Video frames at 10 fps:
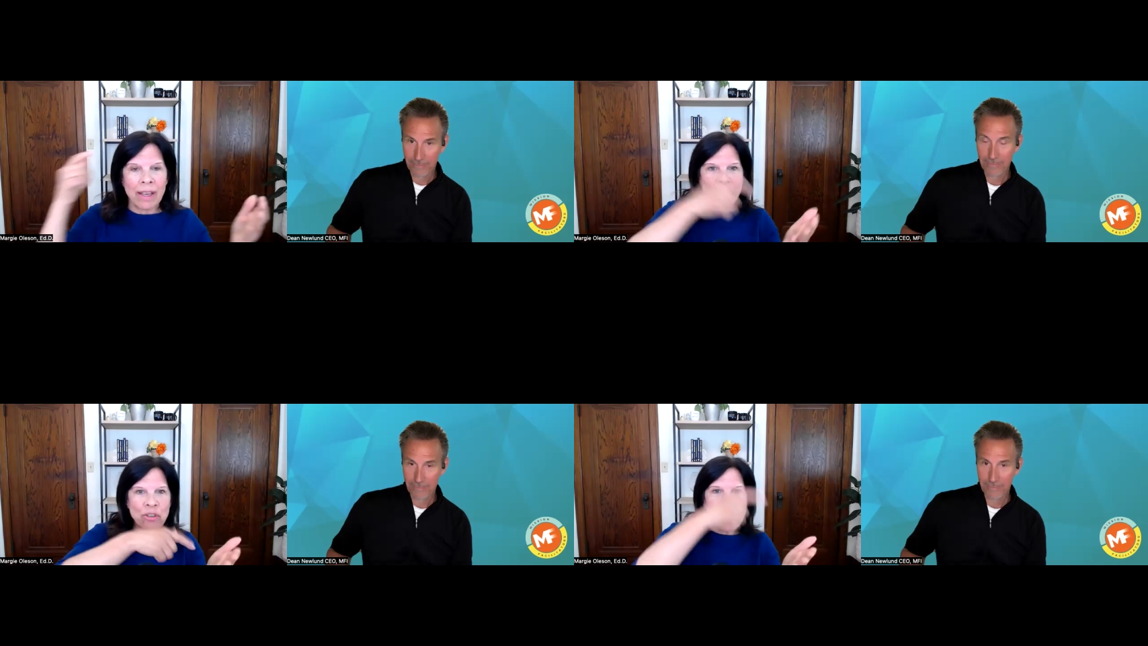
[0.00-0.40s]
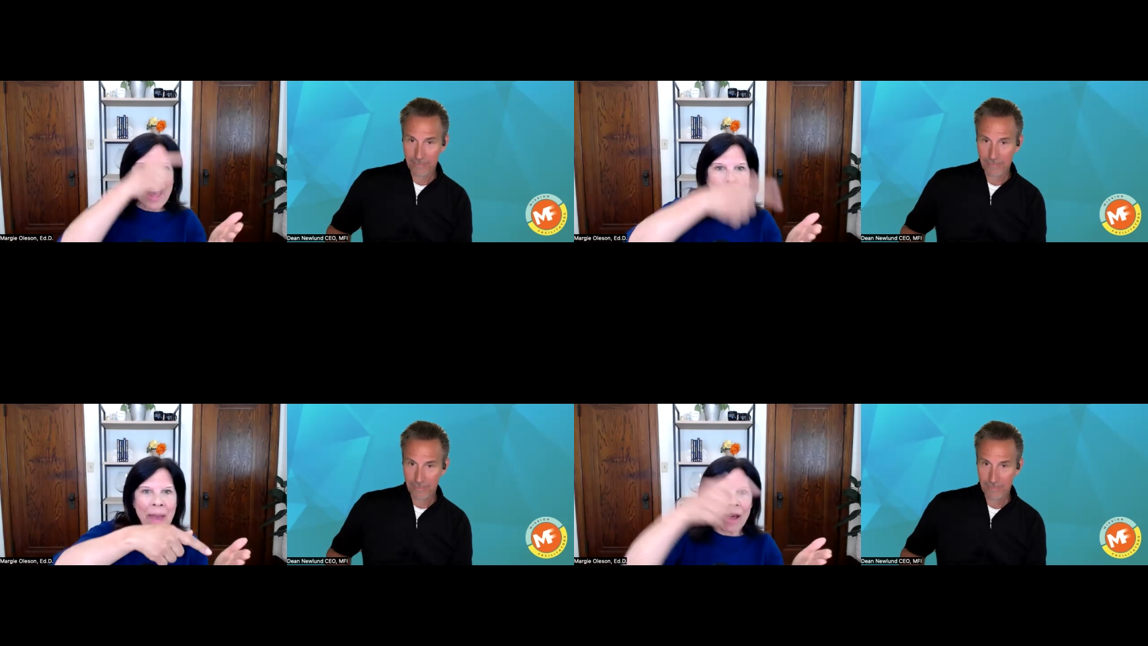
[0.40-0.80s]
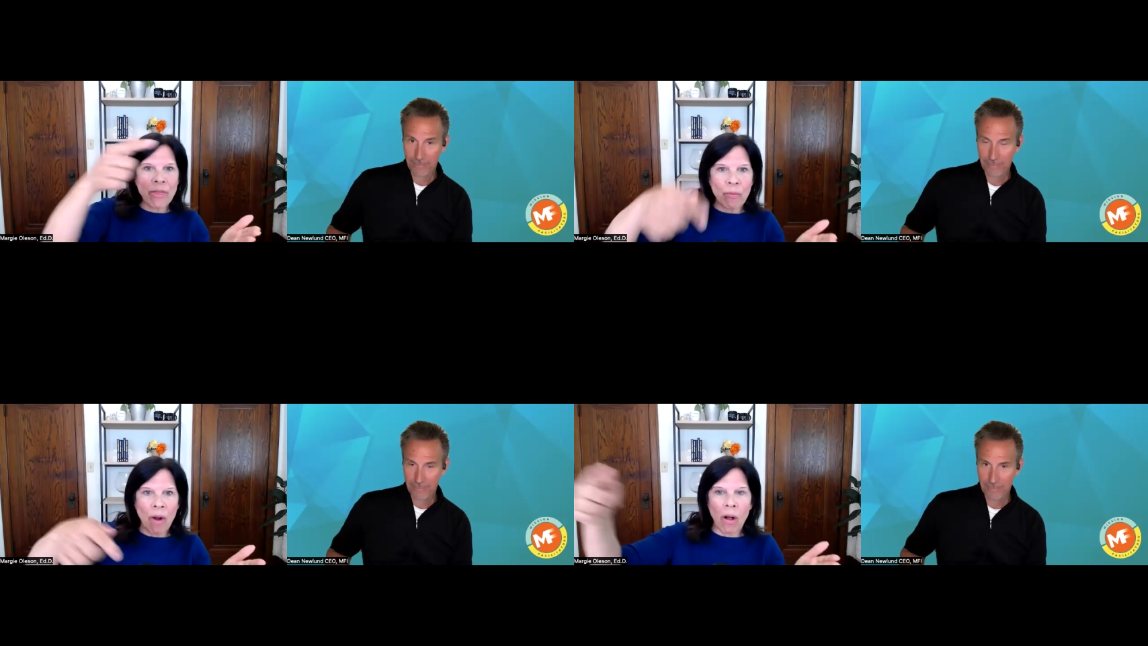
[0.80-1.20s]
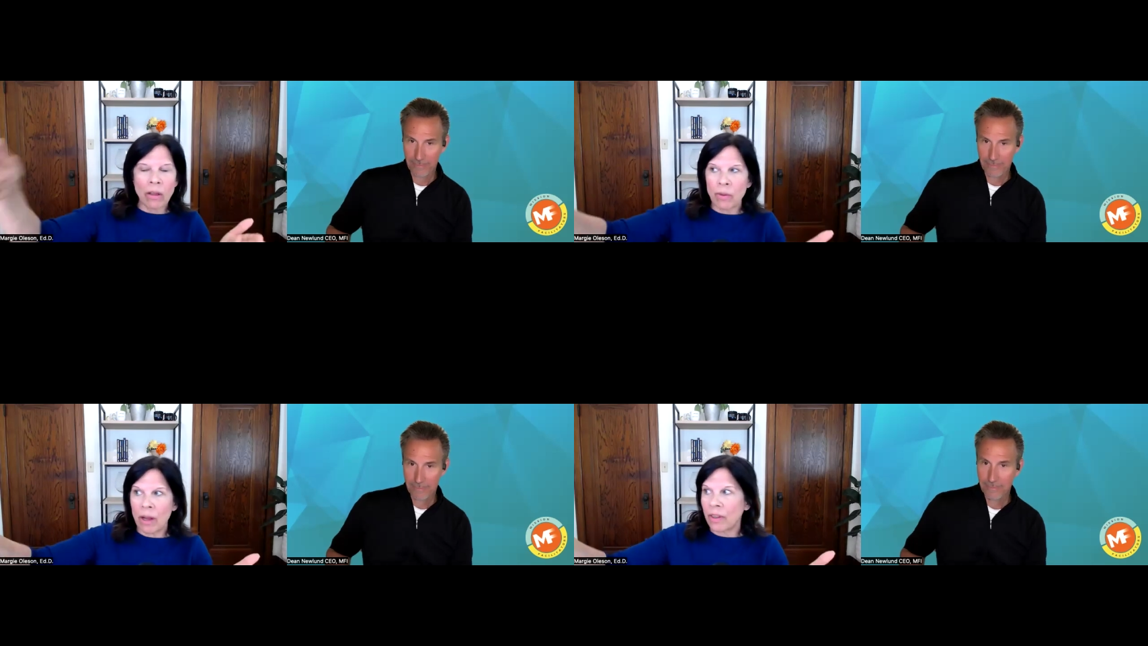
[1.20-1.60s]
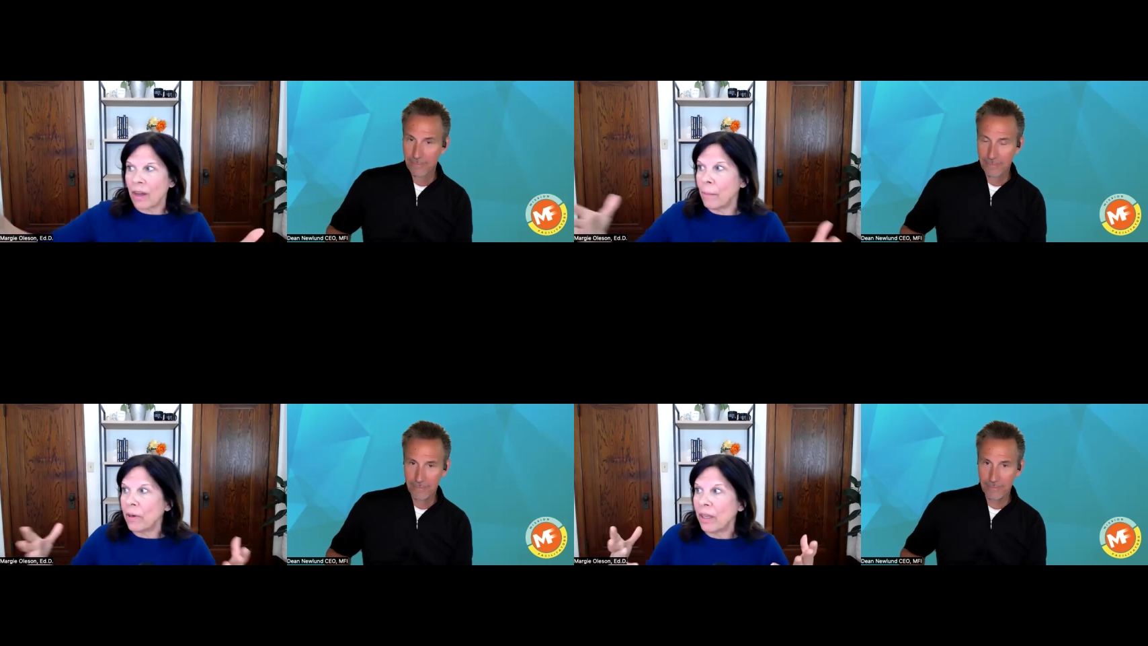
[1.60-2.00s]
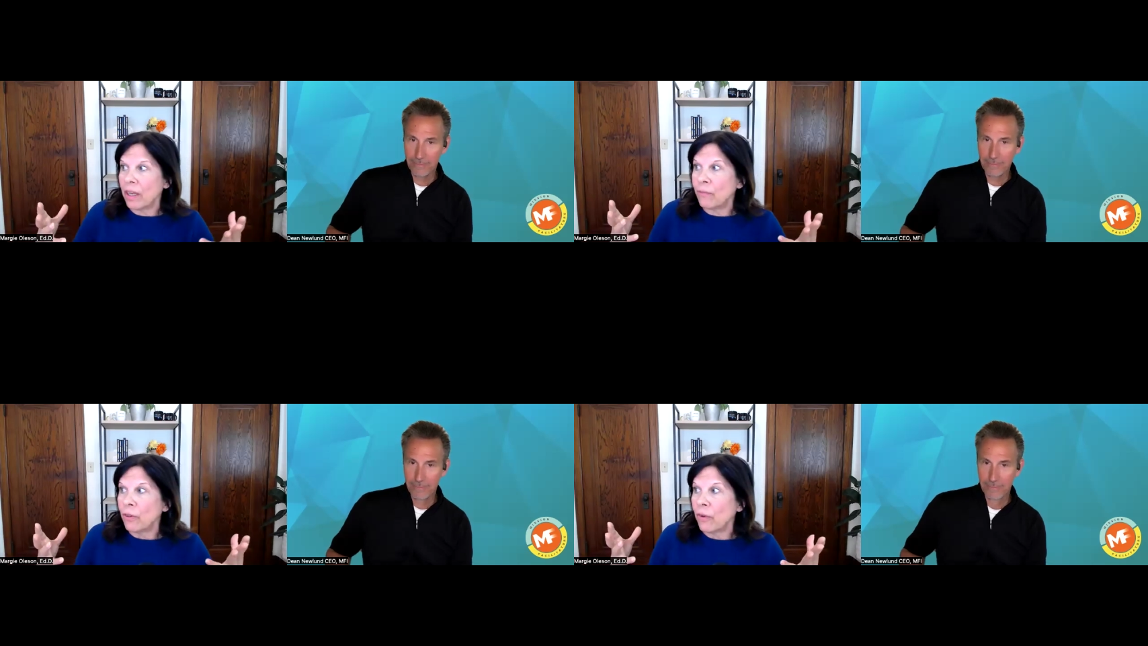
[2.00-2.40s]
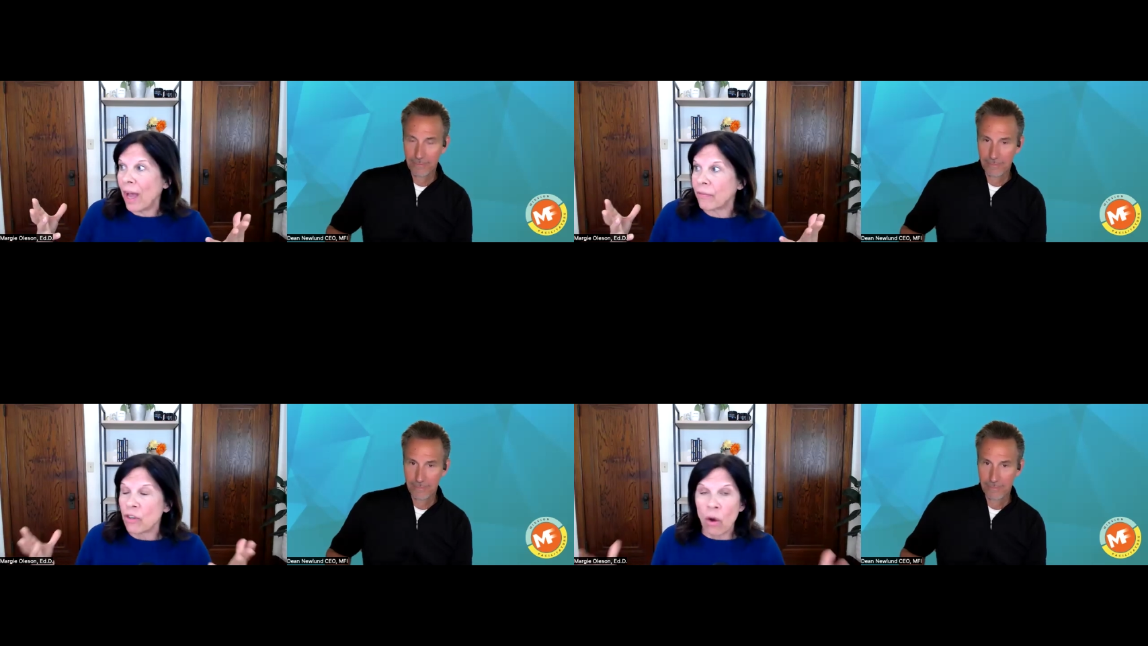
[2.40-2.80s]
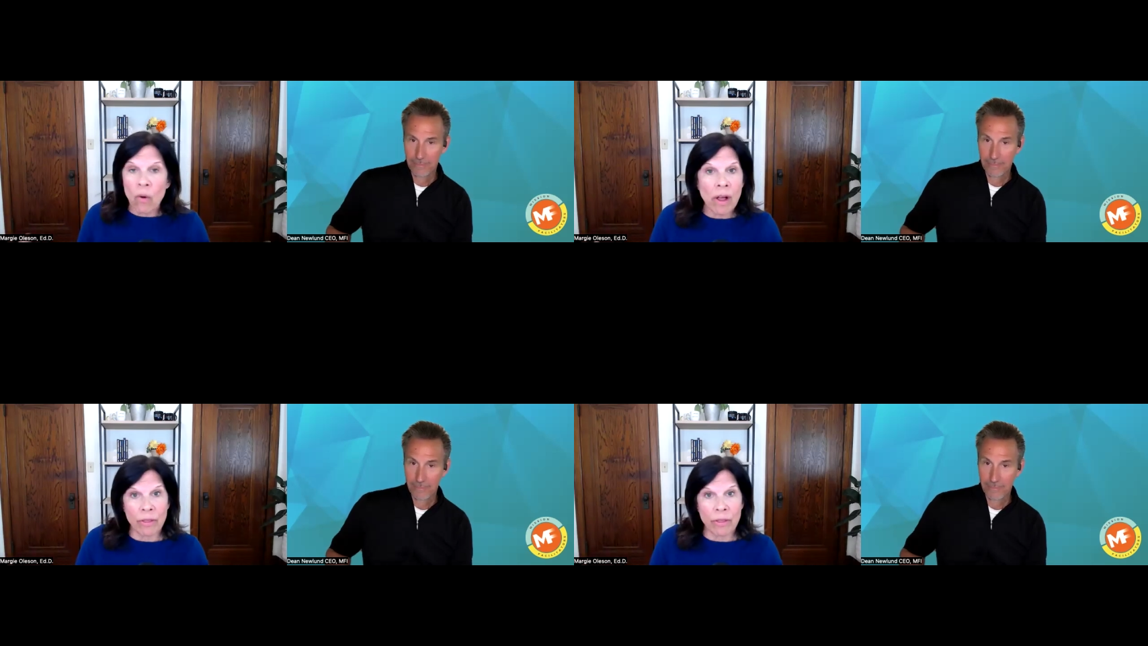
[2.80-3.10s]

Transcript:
Speaker 1: Do that math all around the company. And if you have no